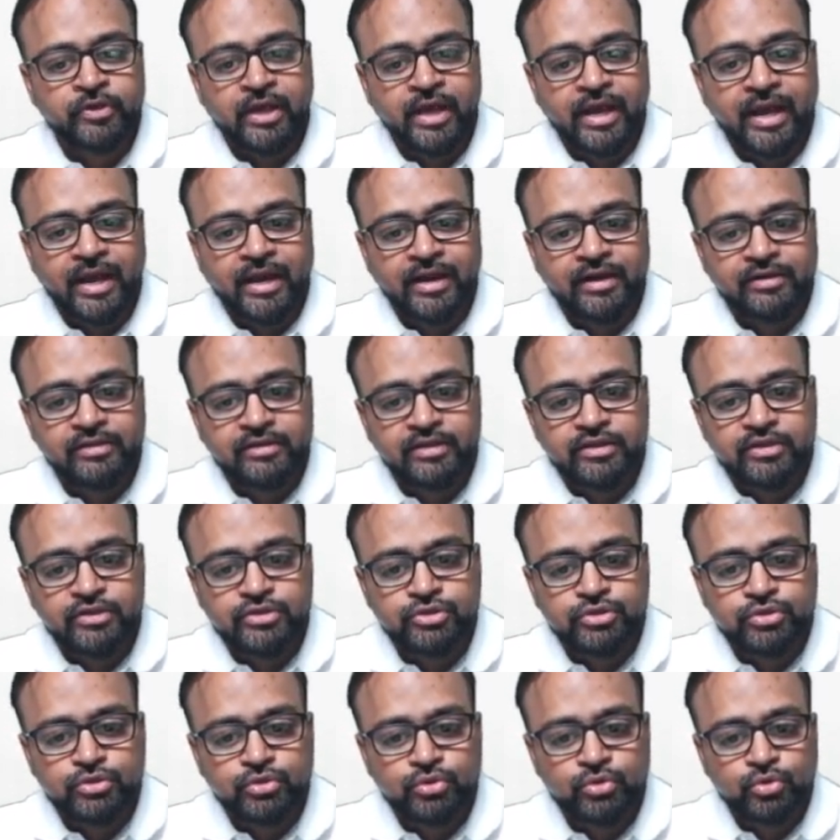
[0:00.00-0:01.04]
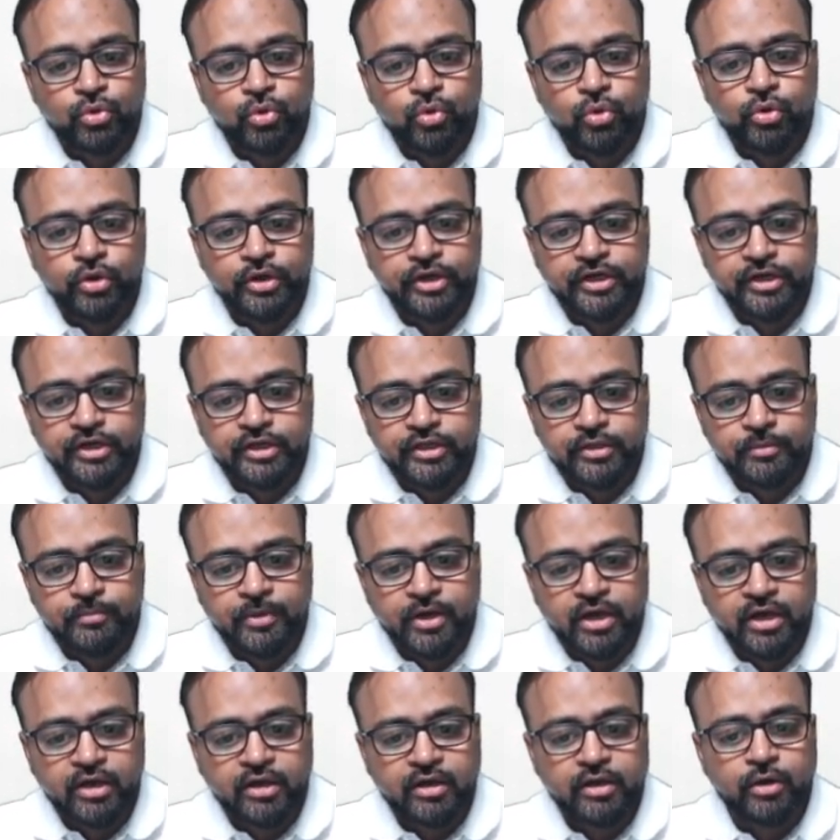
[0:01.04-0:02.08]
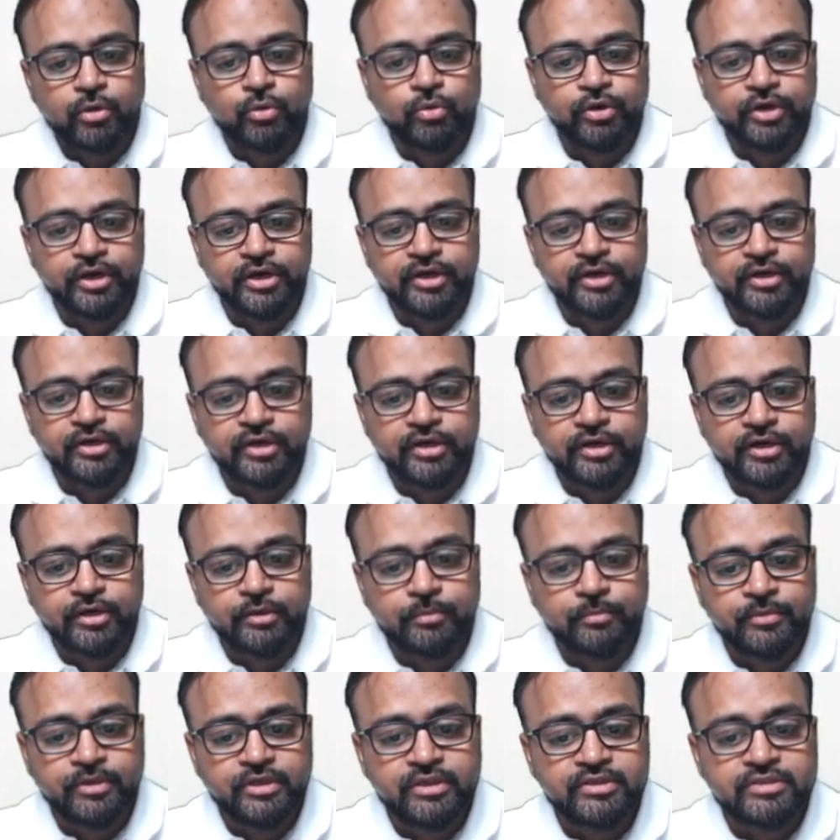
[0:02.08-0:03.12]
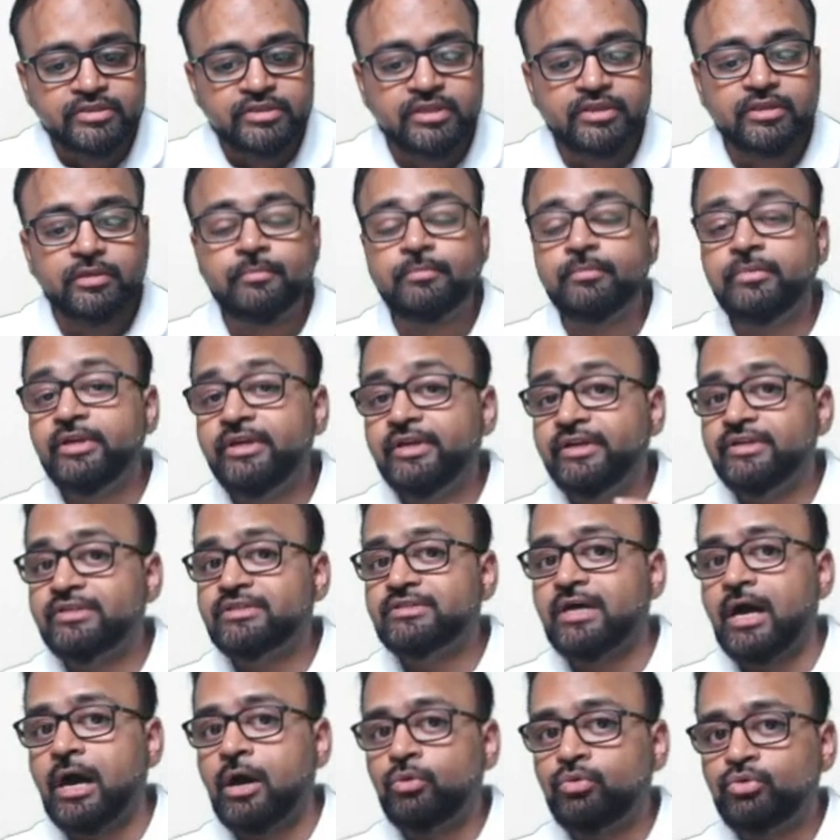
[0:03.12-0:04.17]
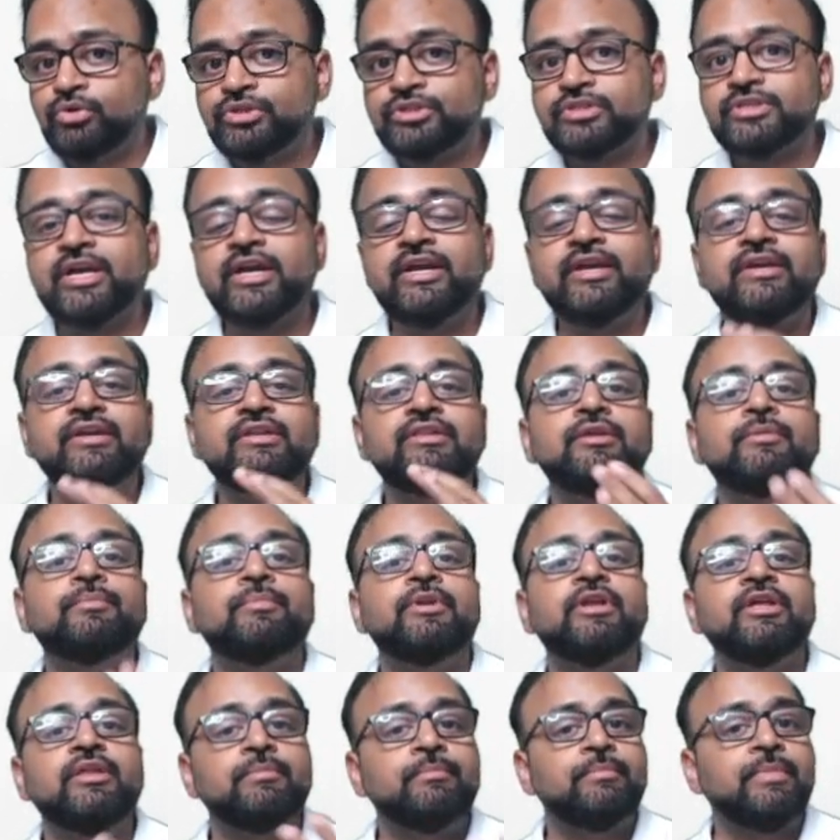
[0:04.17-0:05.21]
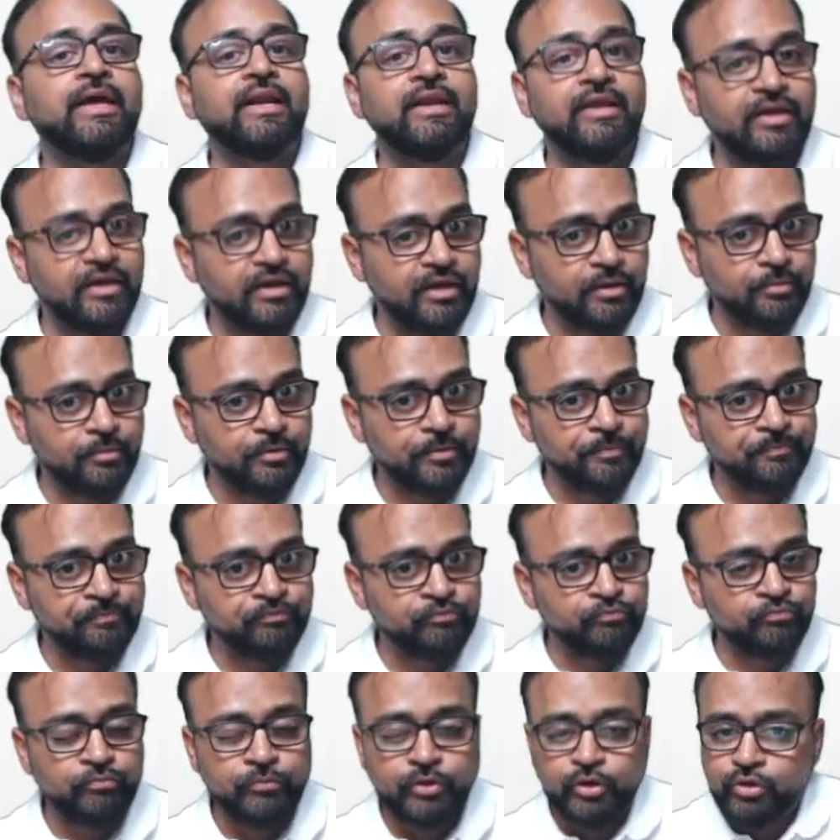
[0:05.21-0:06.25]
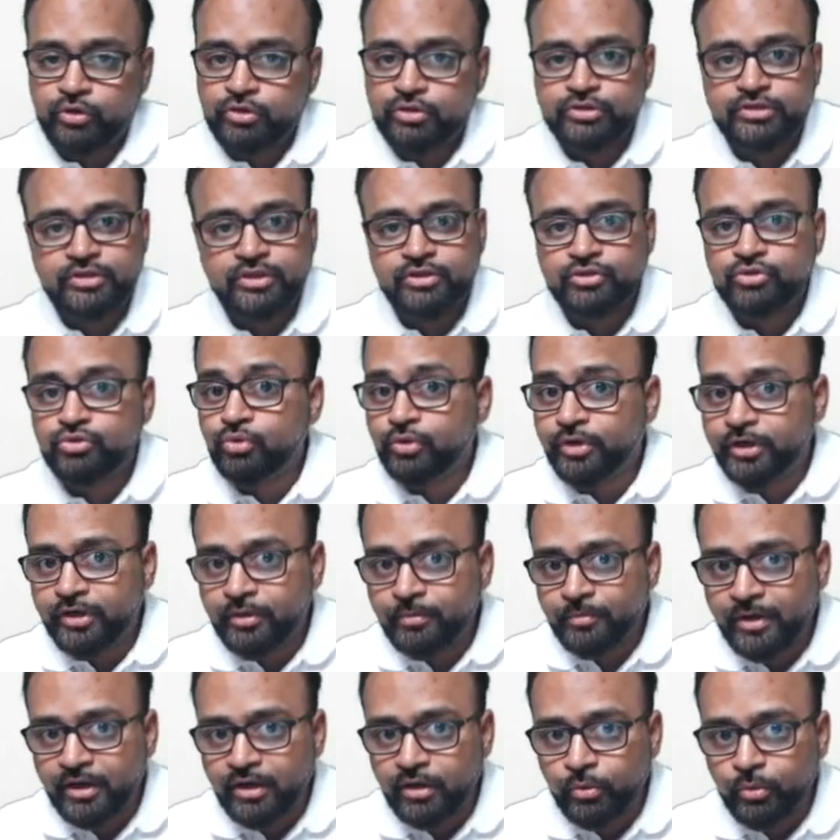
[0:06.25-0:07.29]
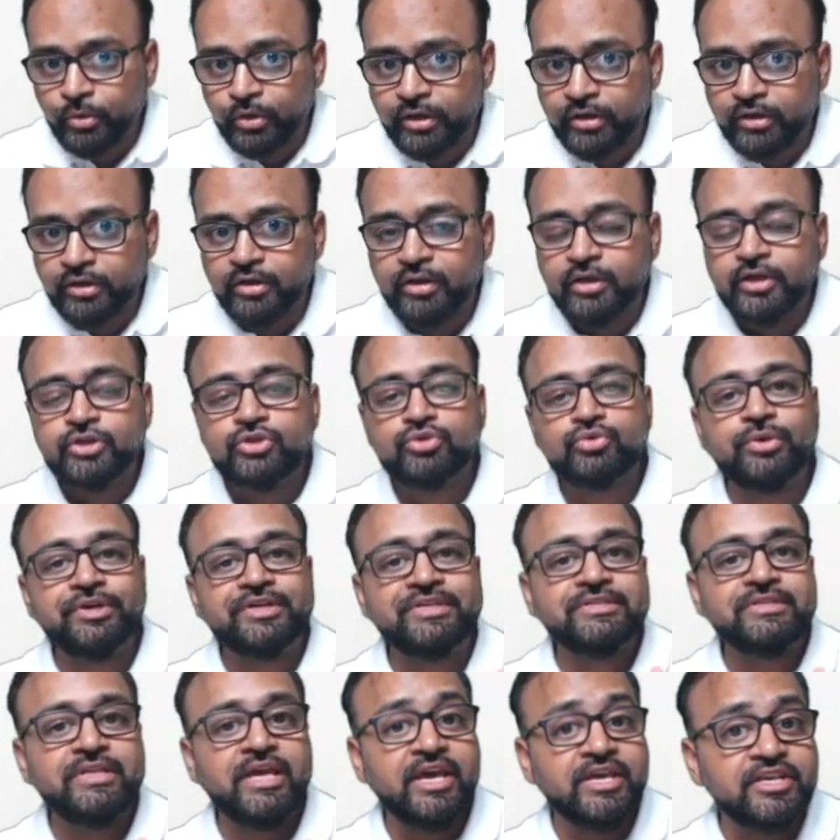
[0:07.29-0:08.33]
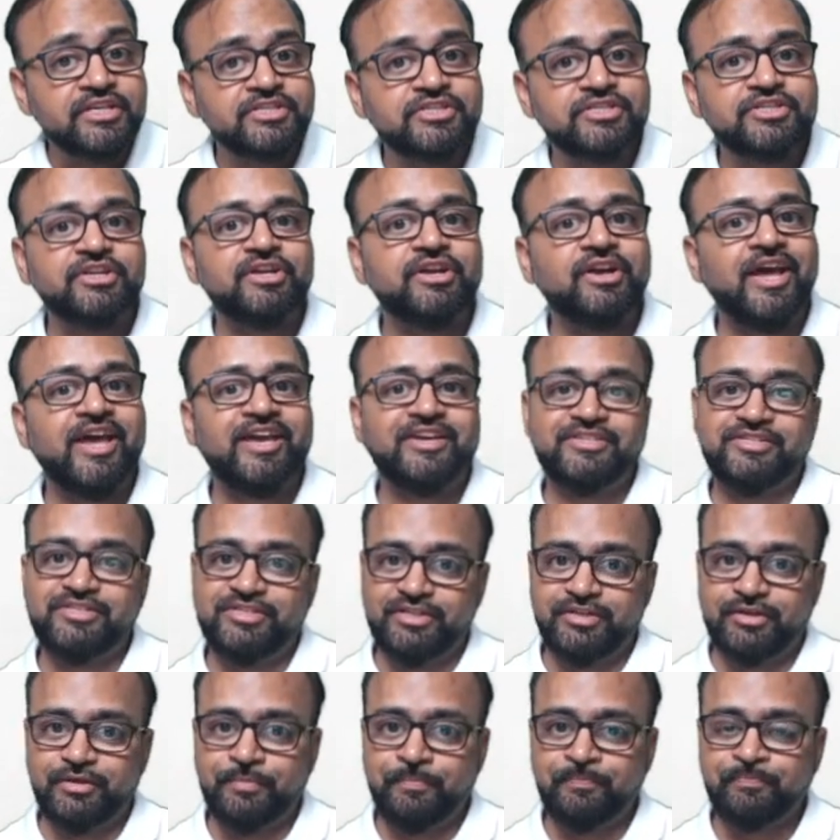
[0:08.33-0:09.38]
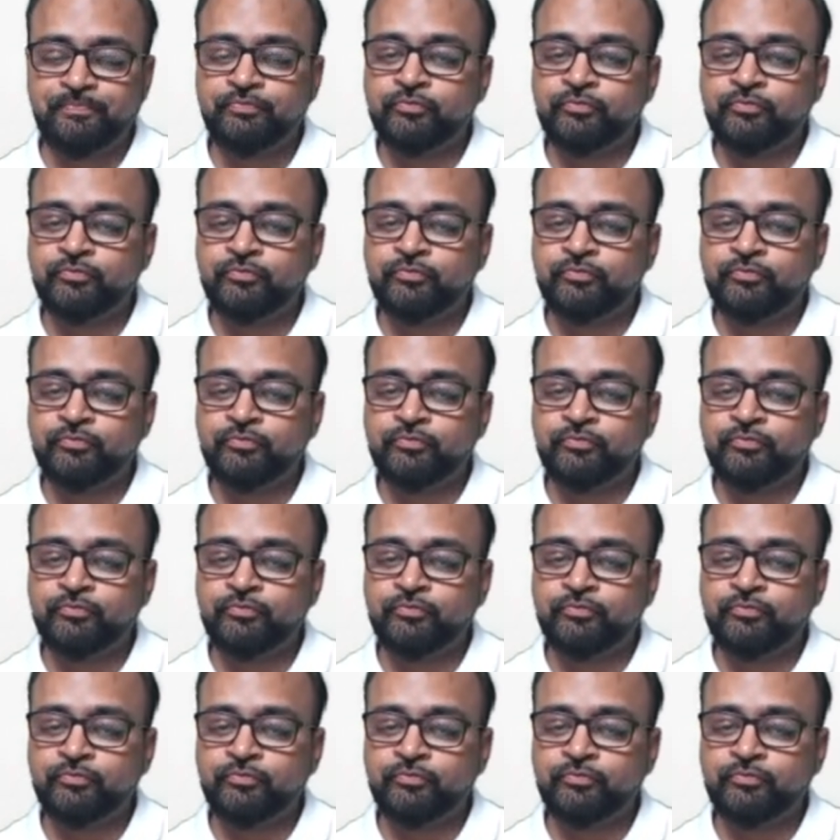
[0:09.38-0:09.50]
and there is no edema around it, it means that the bleed is outside the brain parenchyma because there is no edema around it. So it is extra-axial.